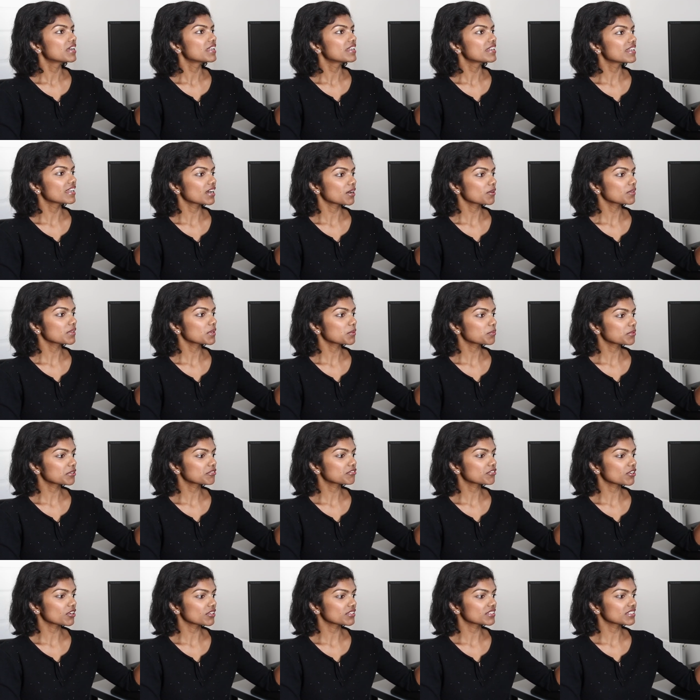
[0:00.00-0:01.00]
Now that
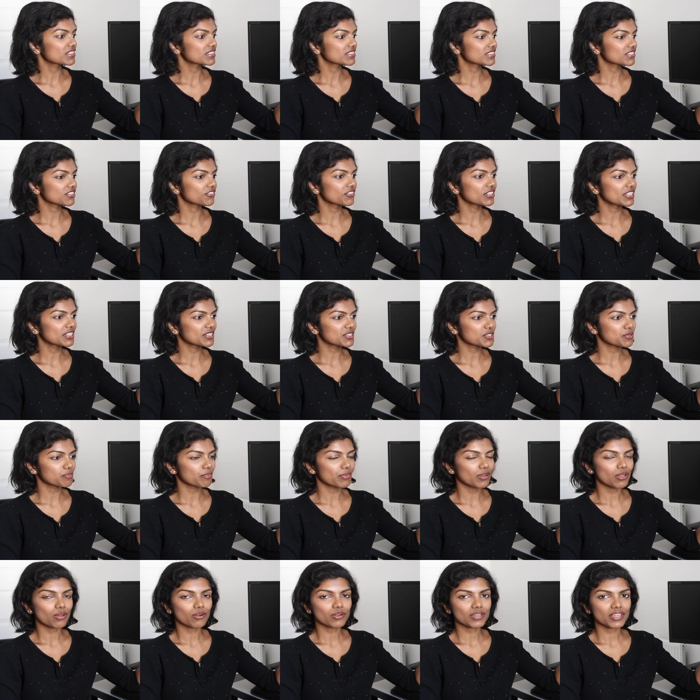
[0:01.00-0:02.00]
we've got these screens
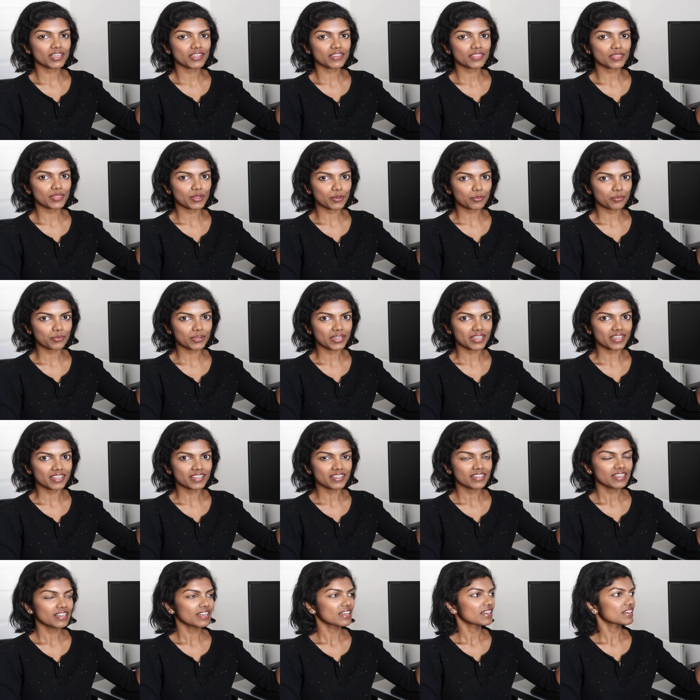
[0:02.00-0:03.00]
blocking the way,
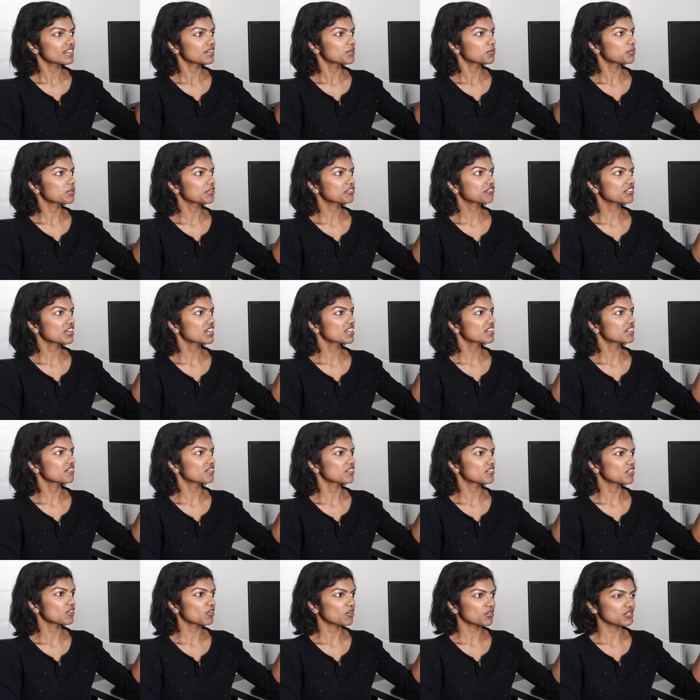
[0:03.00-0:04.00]
we've kind of
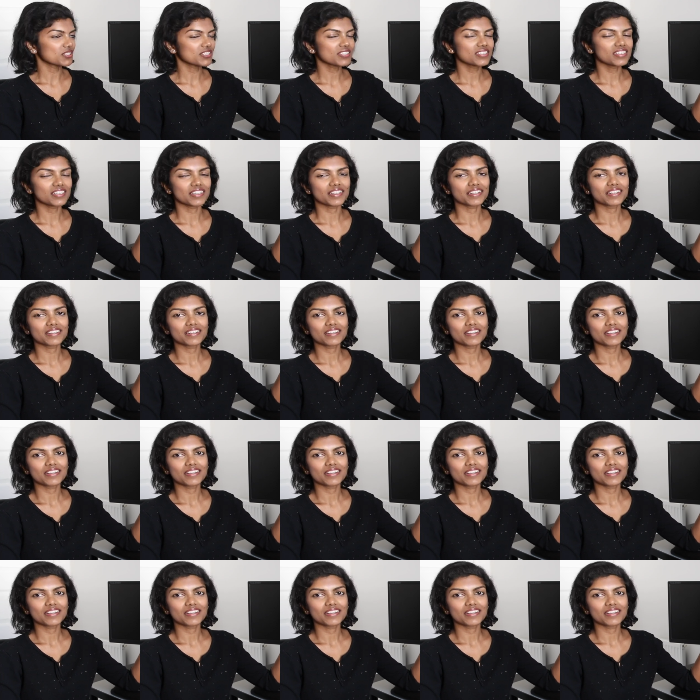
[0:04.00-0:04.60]
lost it.